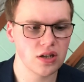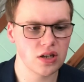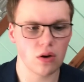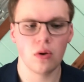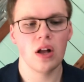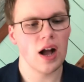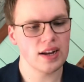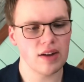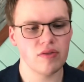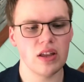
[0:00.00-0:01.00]
so I
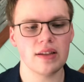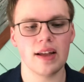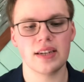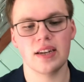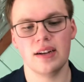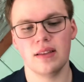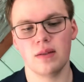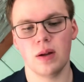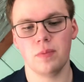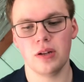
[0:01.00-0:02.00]
definitely like that sign there
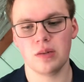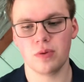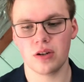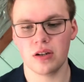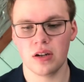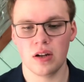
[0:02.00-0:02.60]
by Pittsburgh.